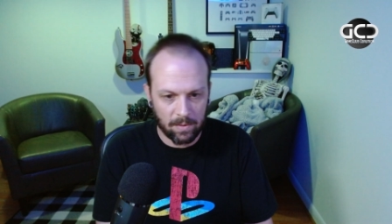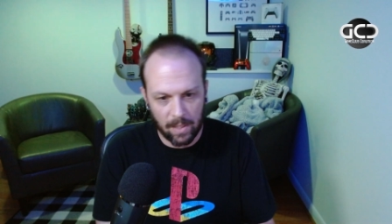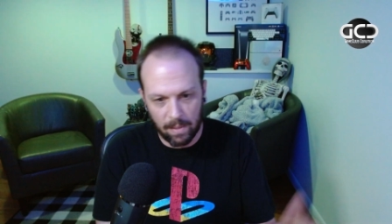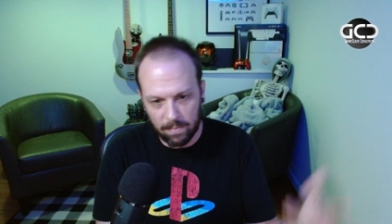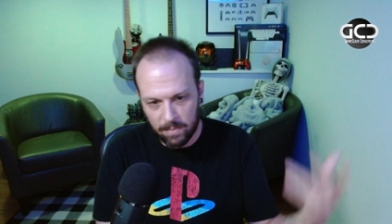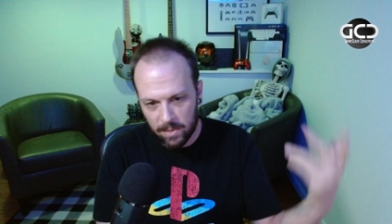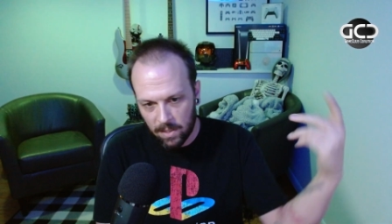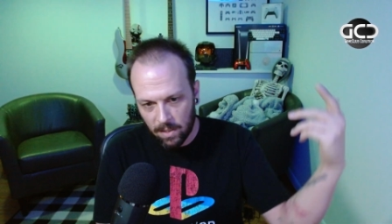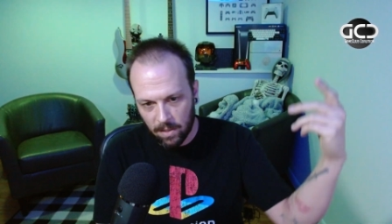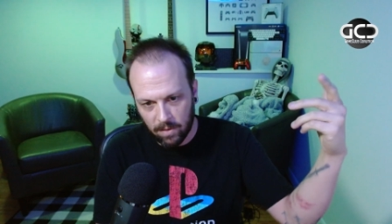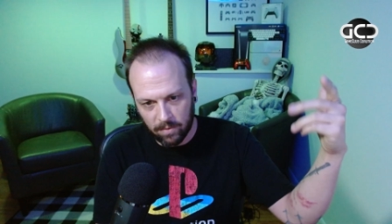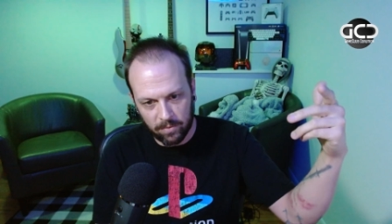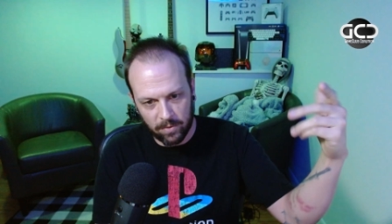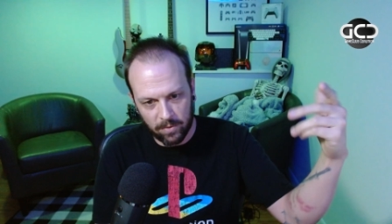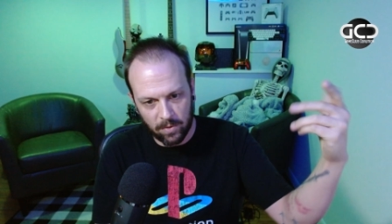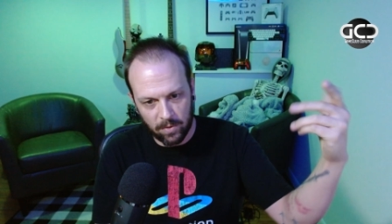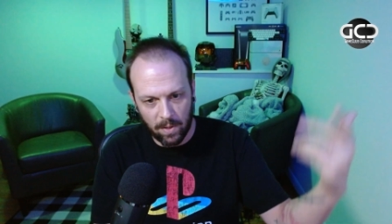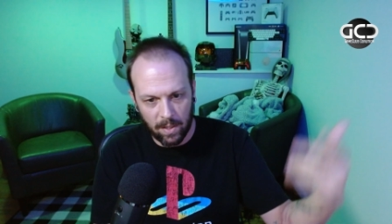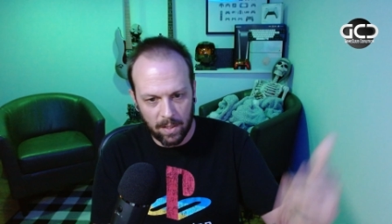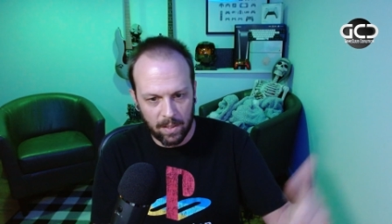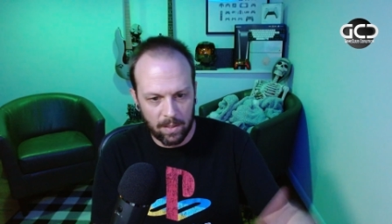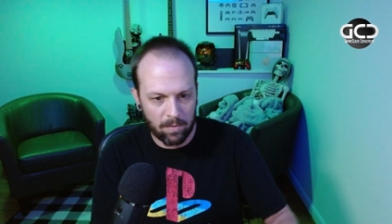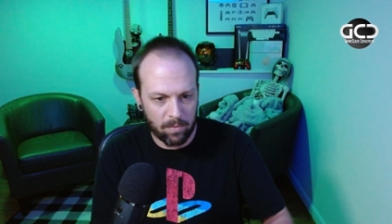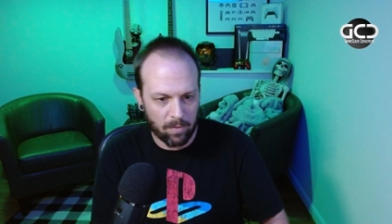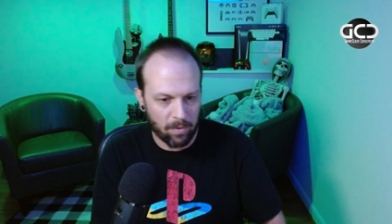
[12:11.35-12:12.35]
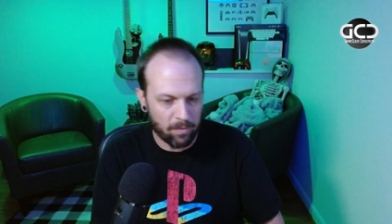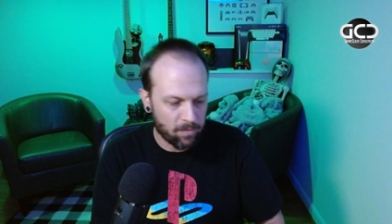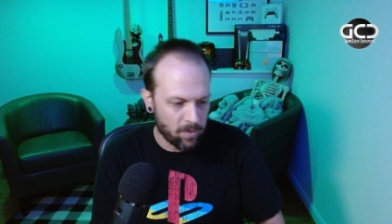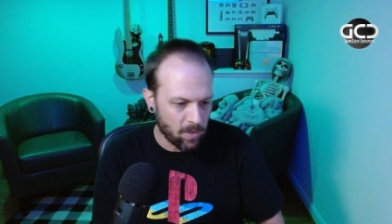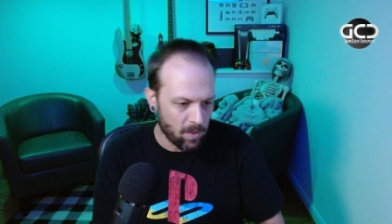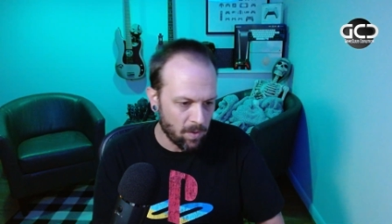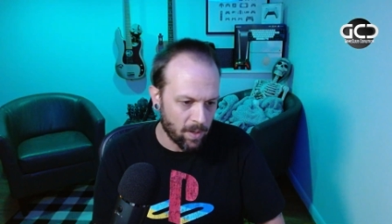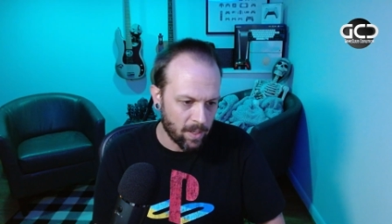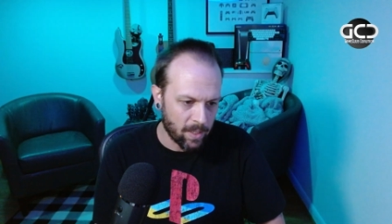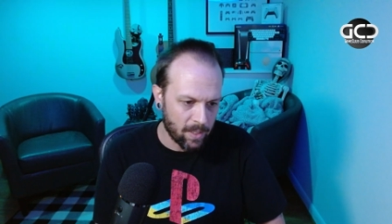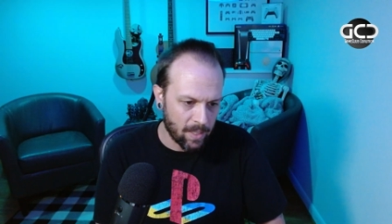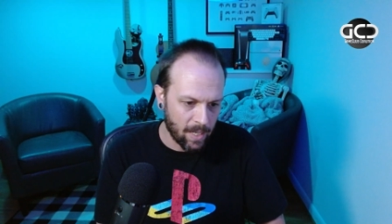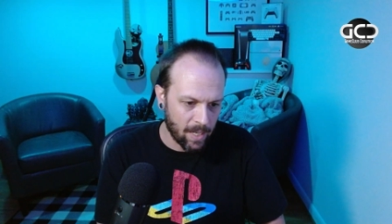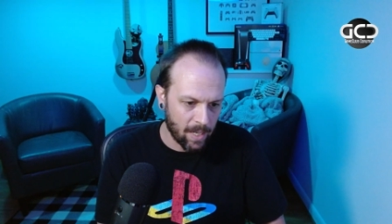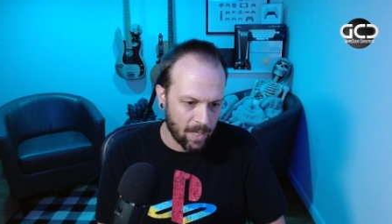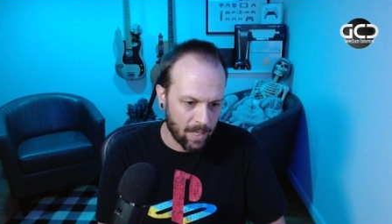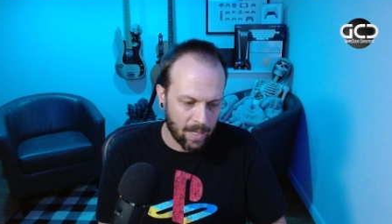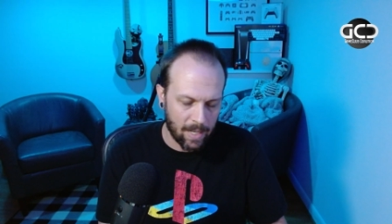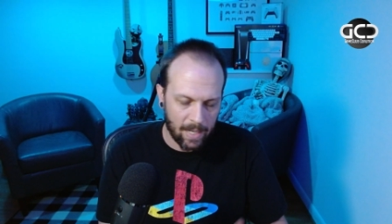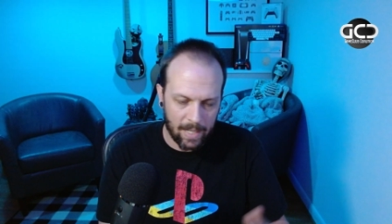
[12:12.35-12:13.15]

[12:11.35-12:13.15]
Let me know if you want a review on that.